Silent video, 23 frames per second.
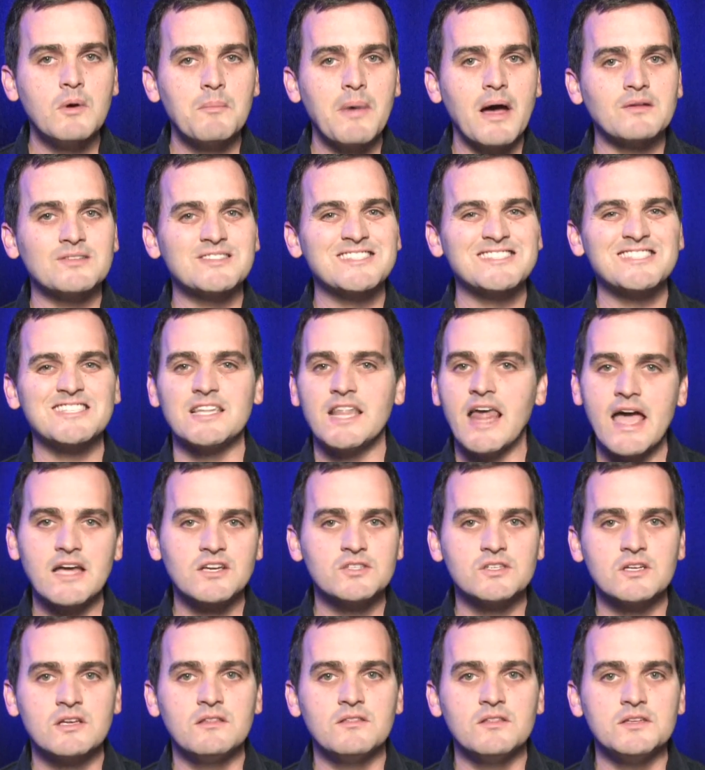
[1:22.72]
about
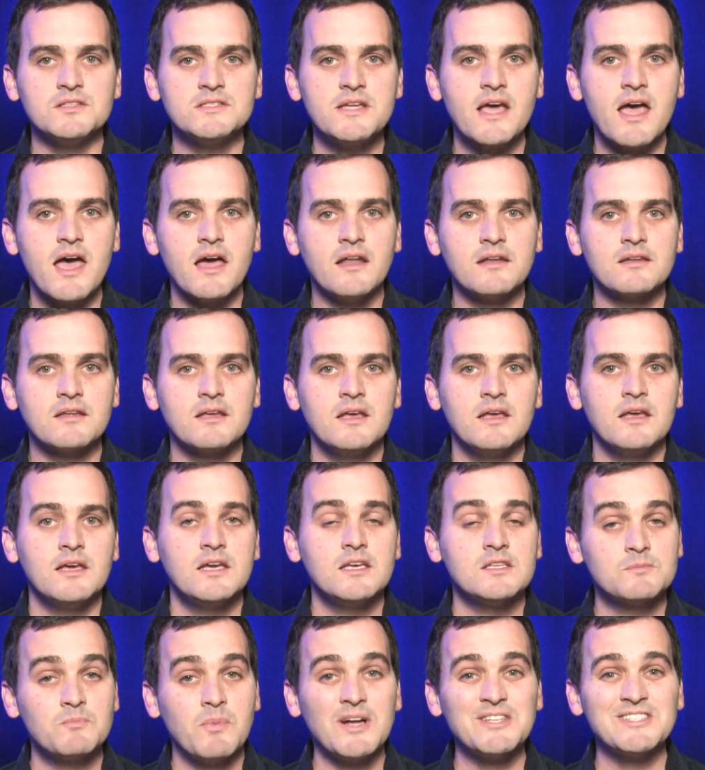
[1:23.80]
slashing the debt,
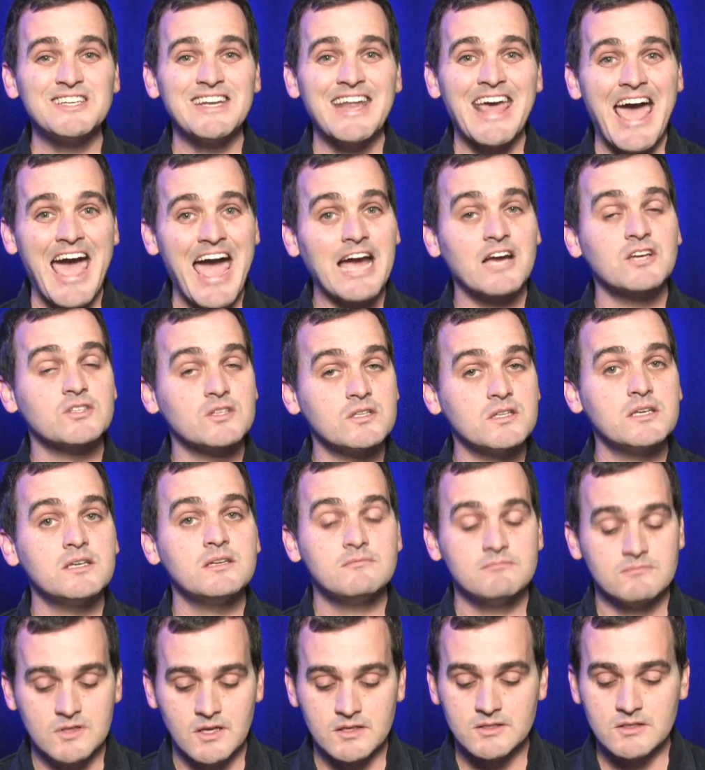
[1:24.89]
his budget
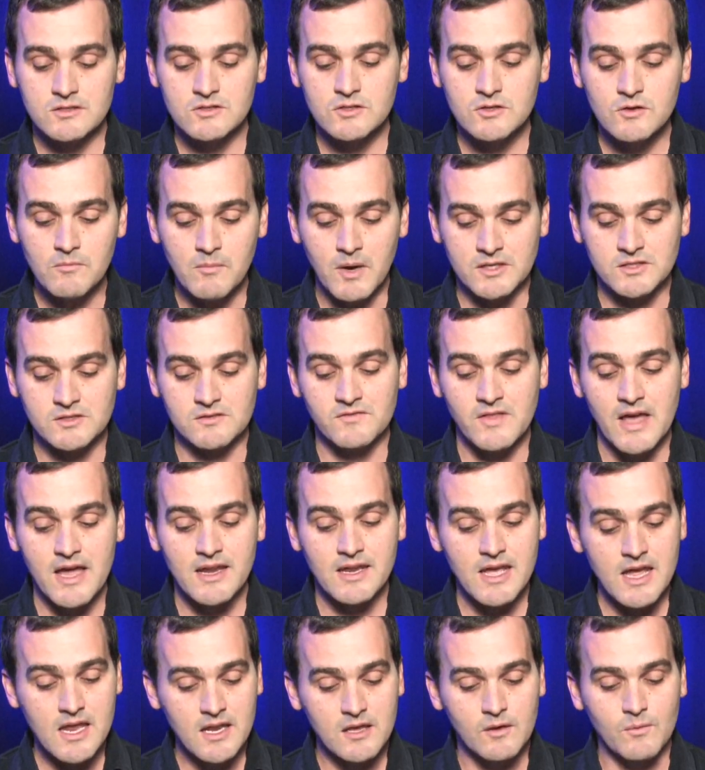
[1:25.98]
actually doesn't do much of that
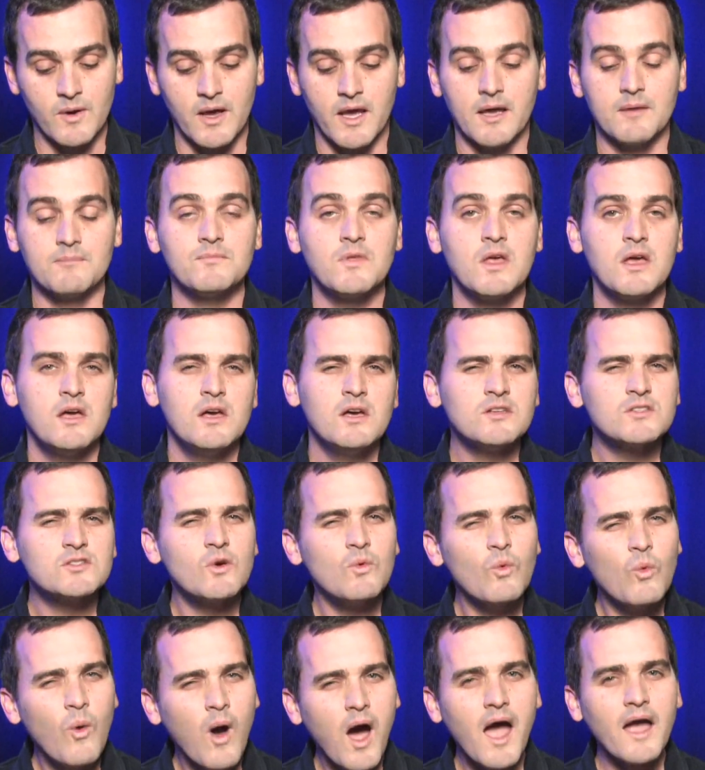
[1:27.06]
anyway. So
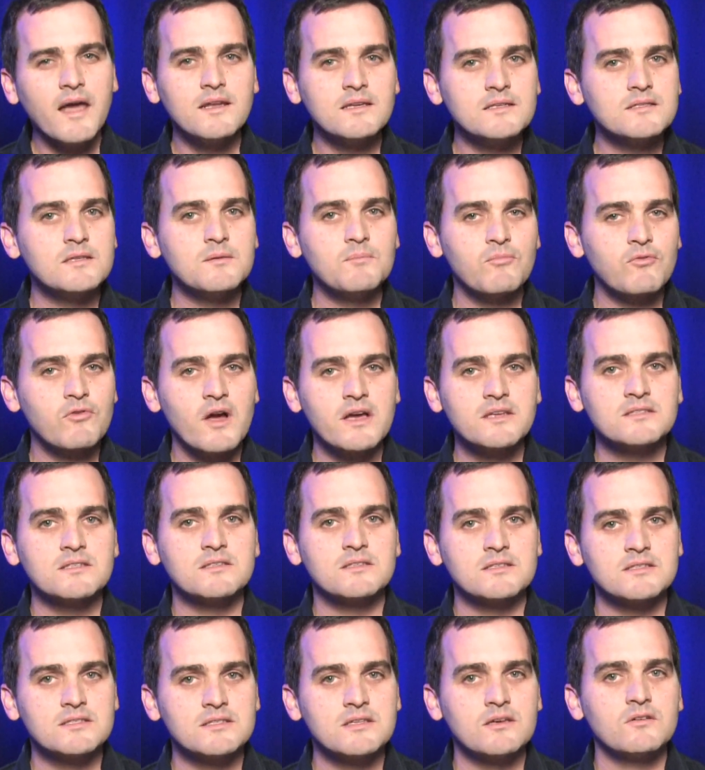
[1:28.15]
why does the press
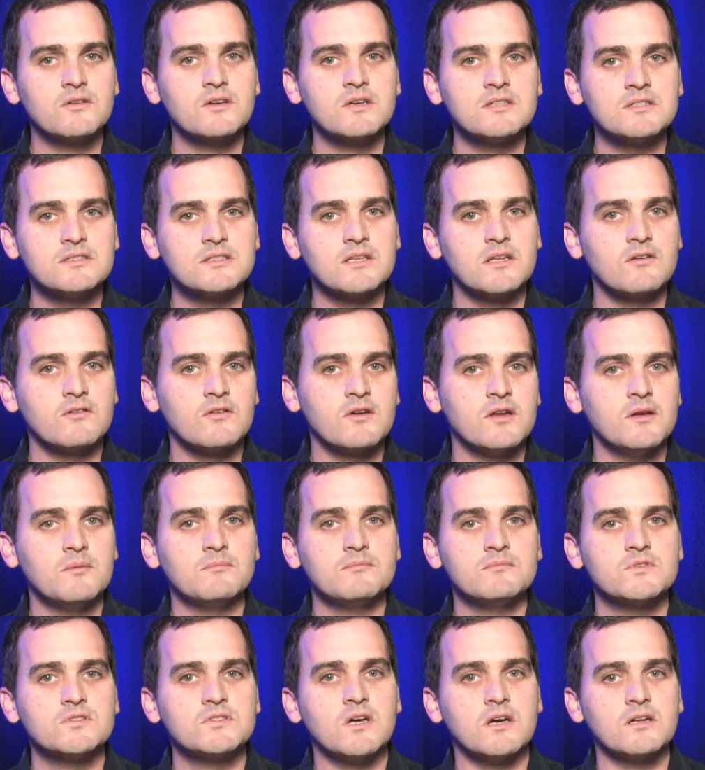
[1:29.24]
still consider him
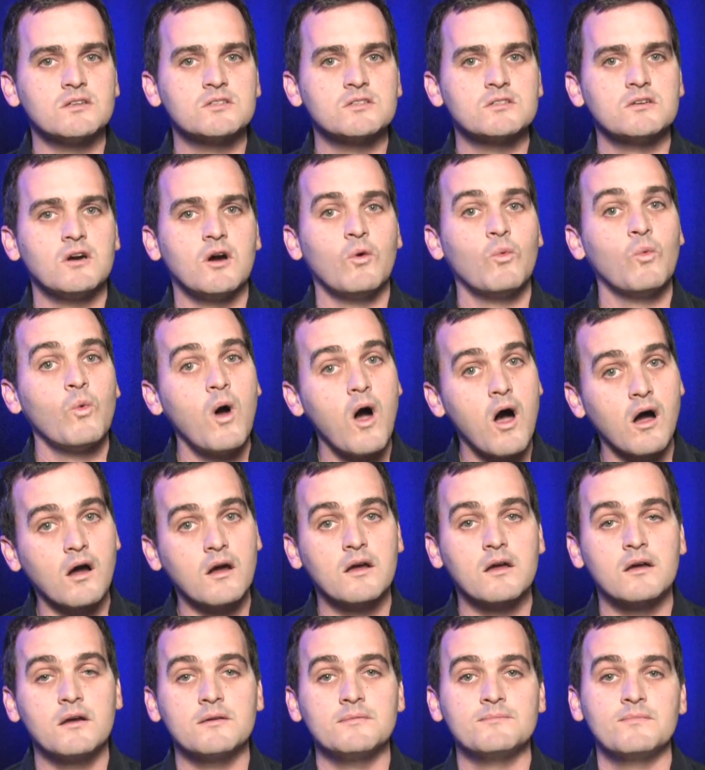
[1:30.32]
such a
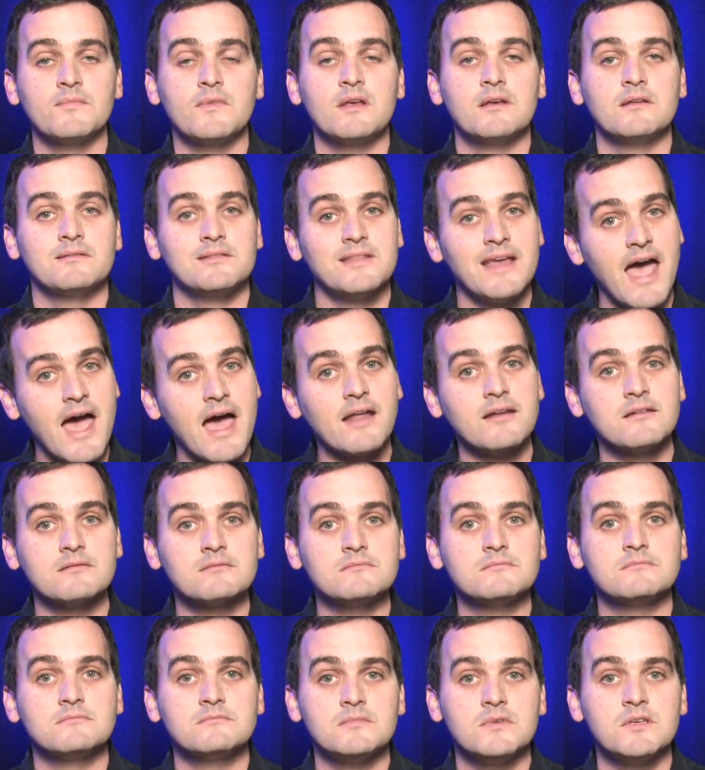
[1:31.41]
wonk? That
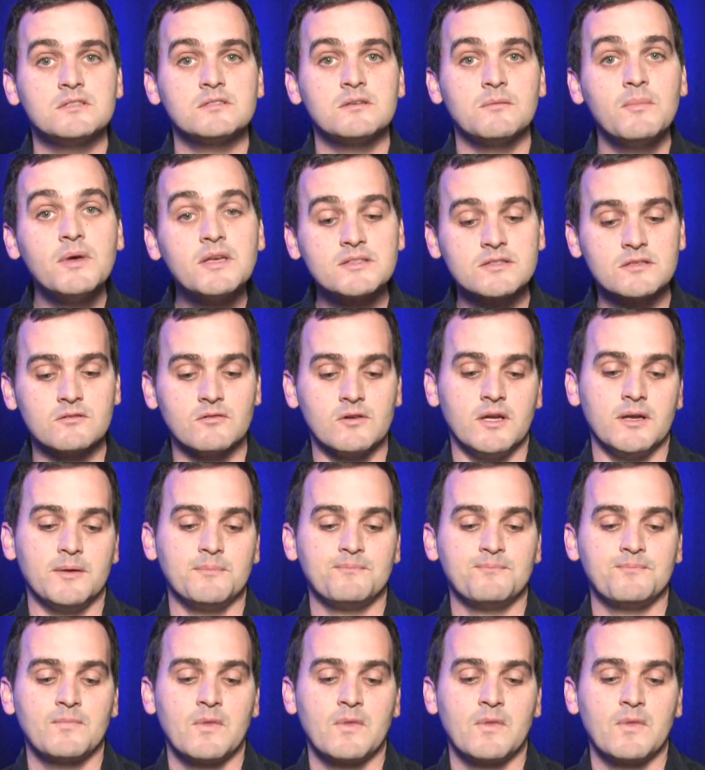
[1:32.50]
is a mystery.